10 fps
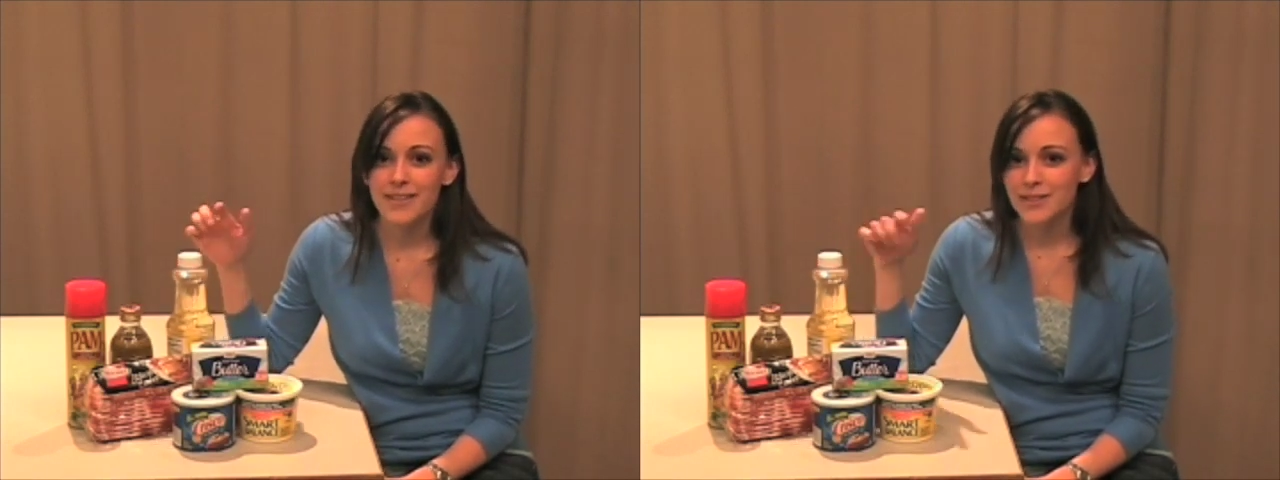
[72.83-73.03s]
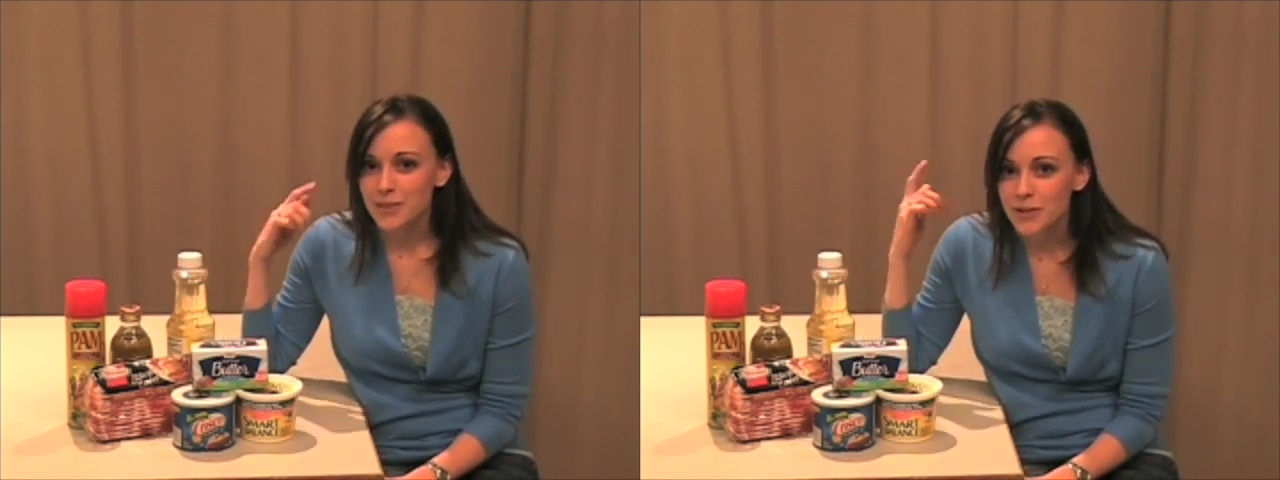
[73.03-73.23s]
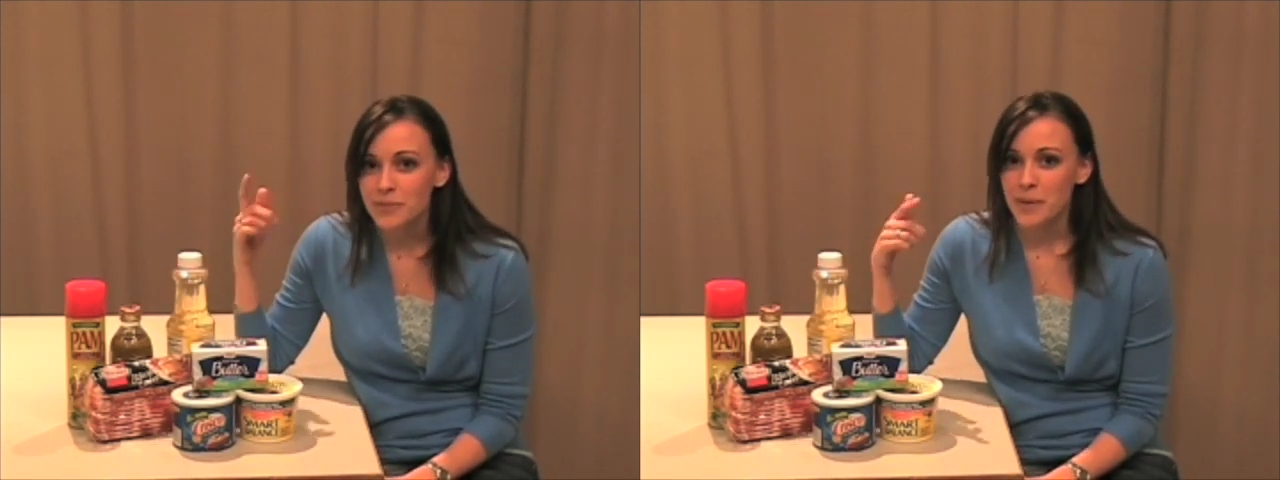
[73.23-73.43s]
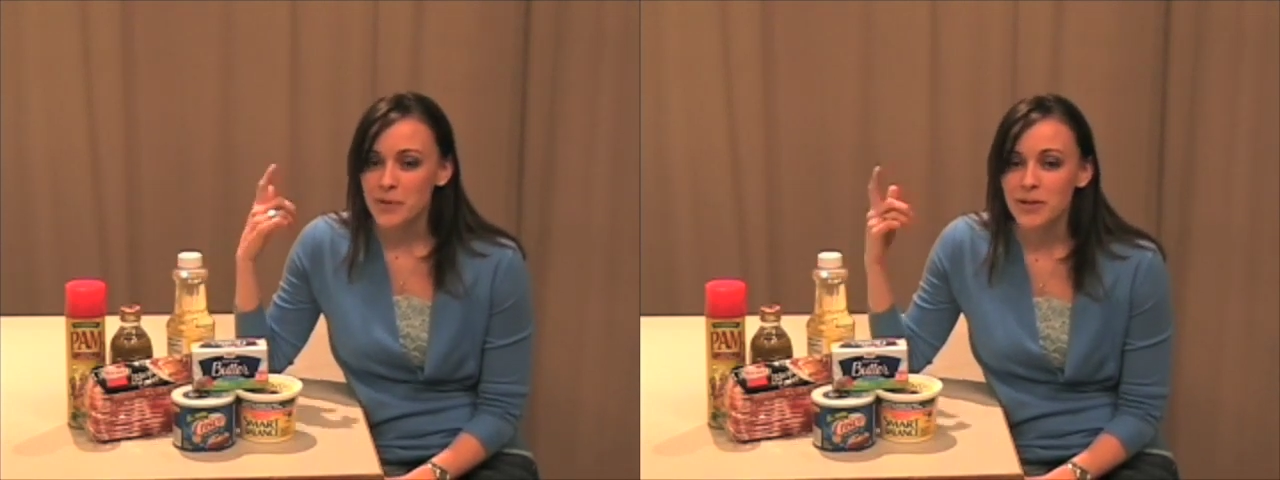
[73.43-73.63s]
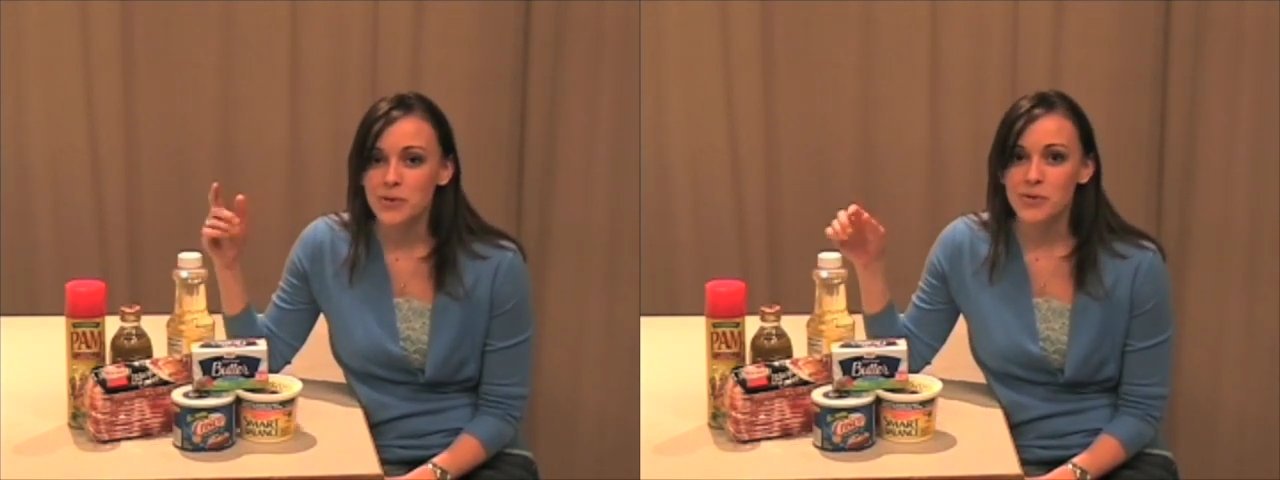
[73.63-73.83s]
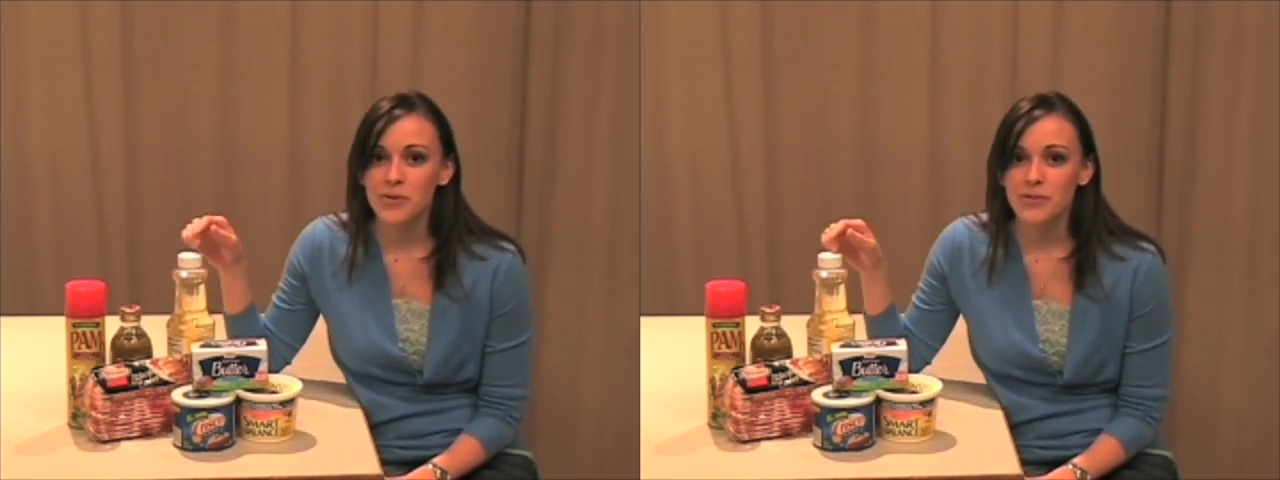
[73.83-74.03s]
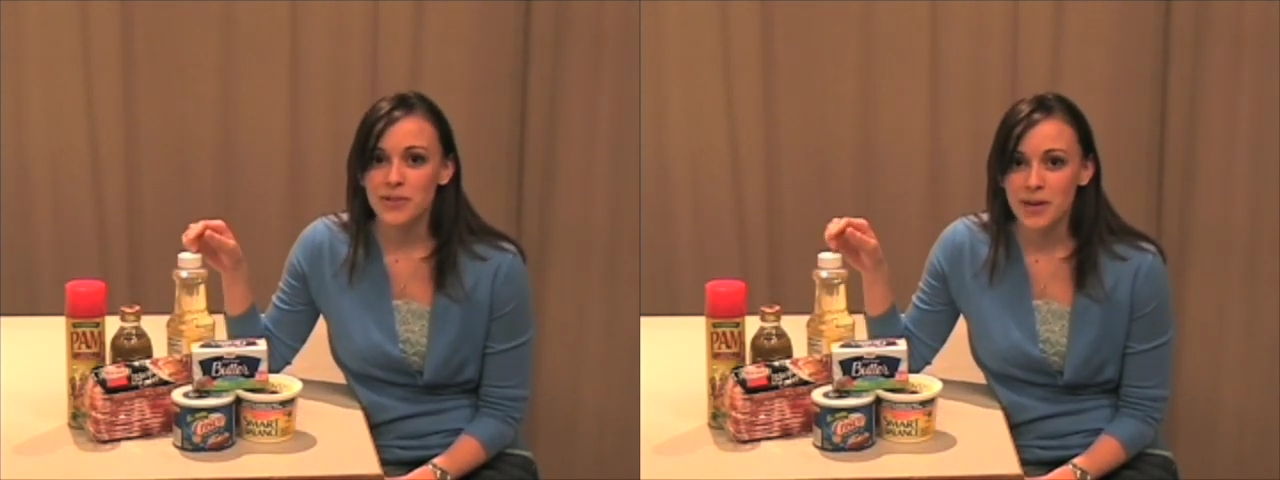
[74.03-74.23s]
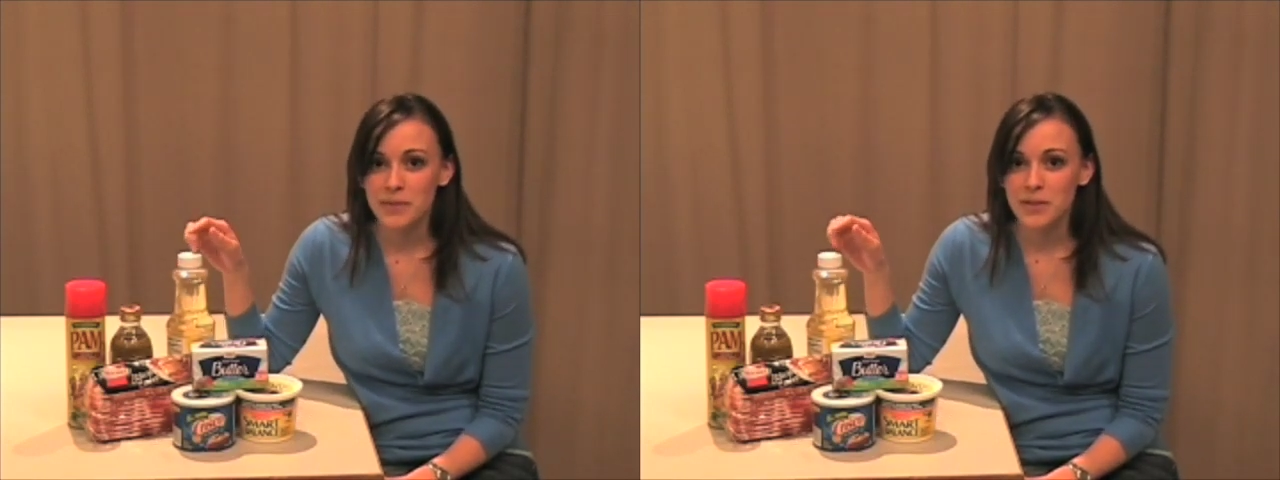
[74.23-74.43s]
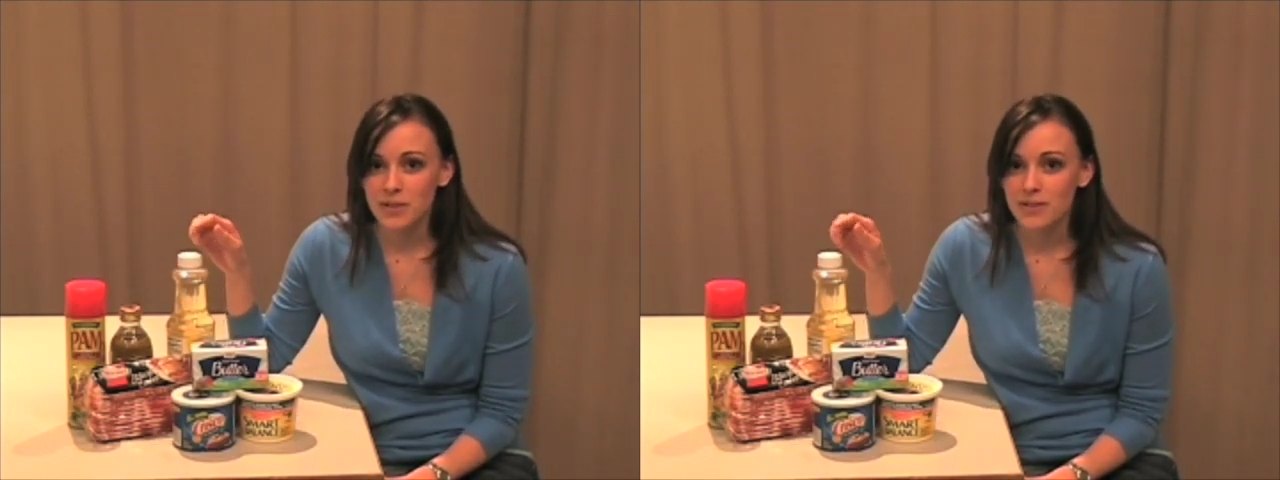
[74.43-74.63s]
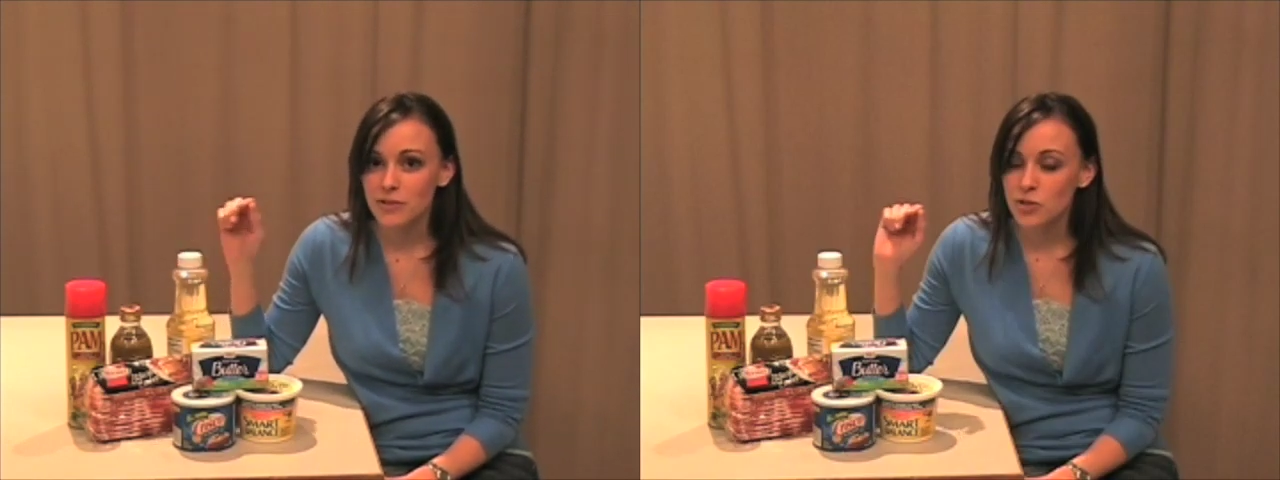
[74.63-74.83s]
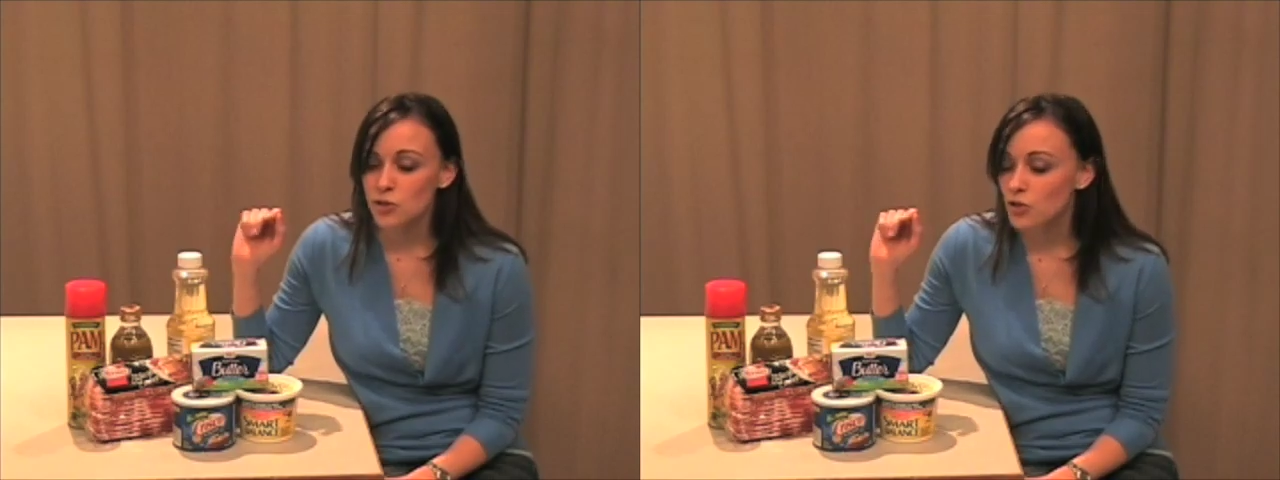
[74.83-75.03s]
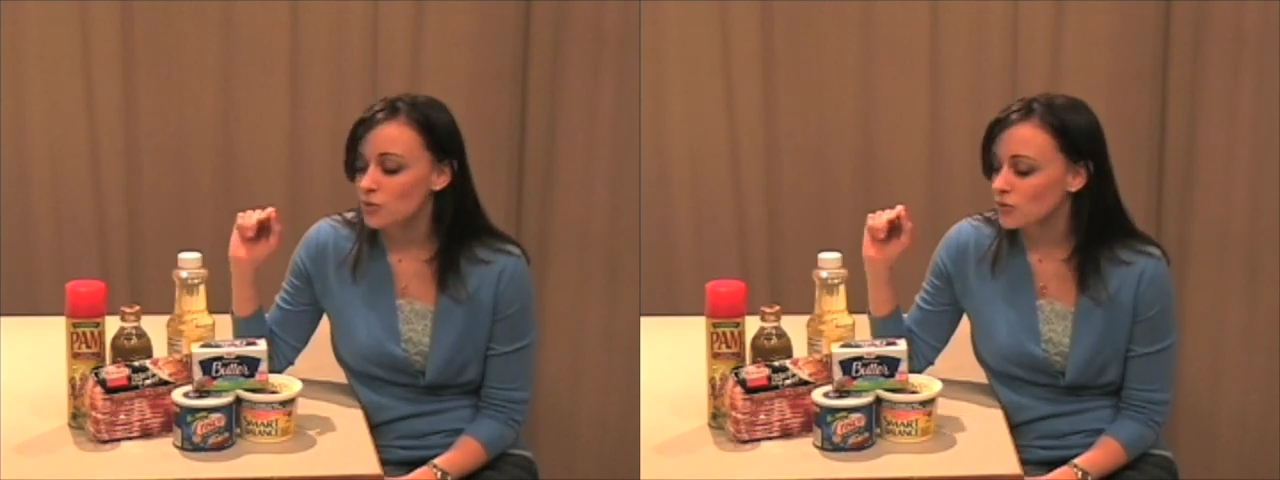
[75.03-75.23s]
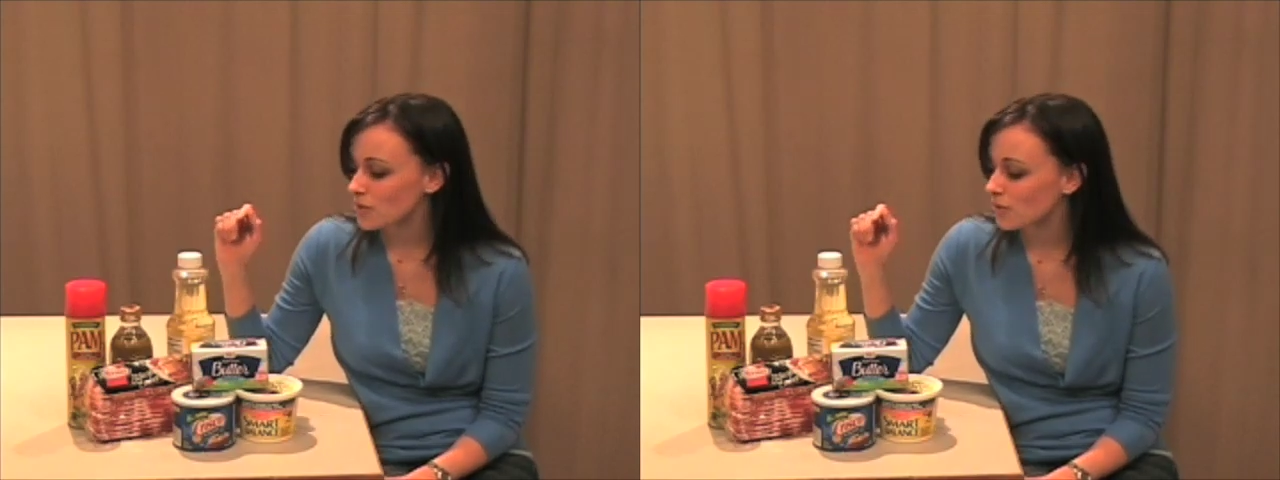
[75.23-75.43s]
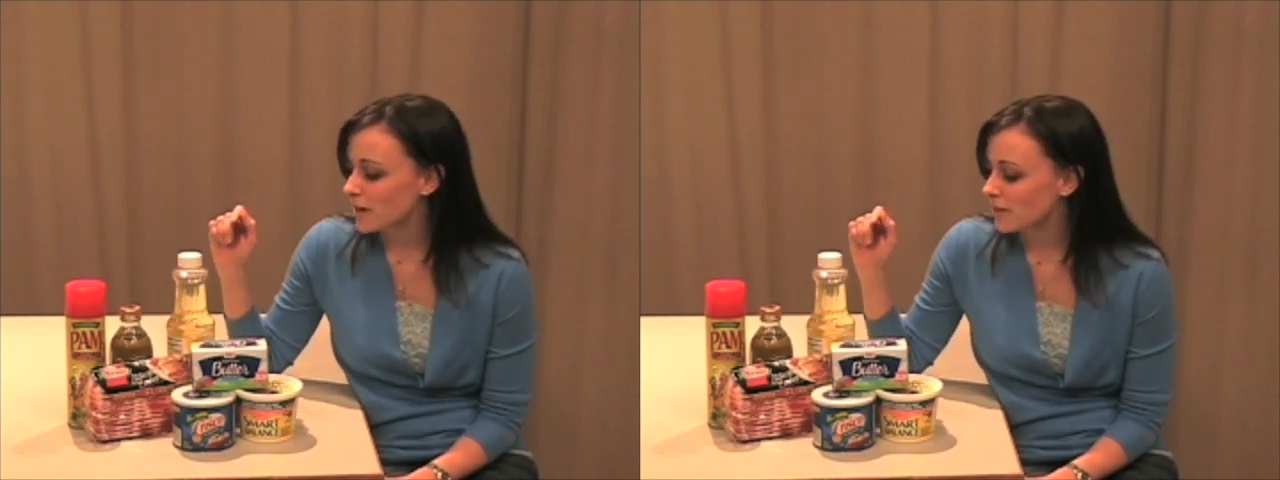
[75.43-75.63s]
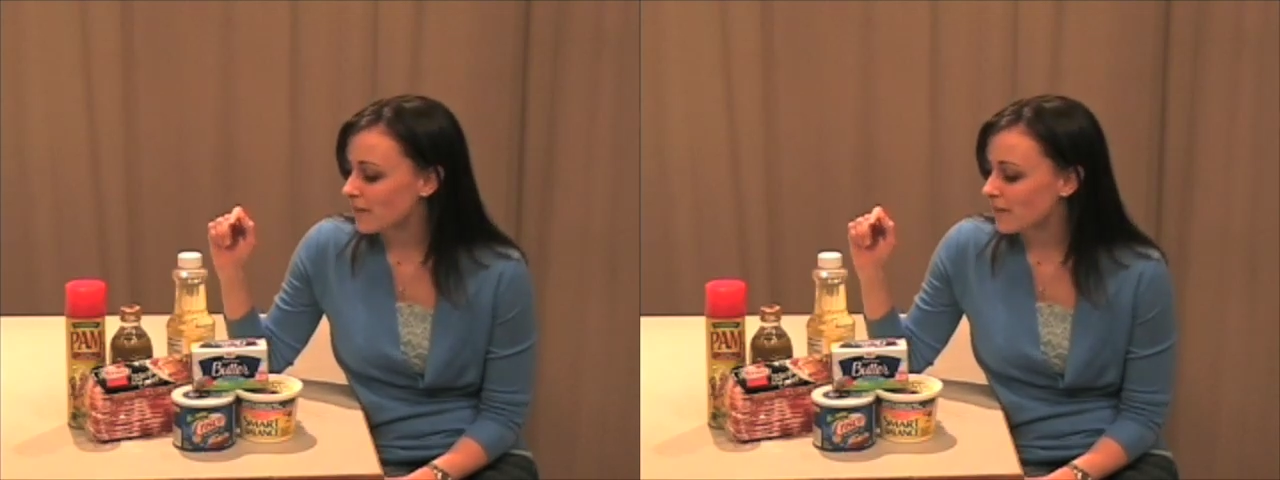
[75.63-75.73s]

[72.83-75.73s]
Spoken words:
it's a good memory tool for them to choose the right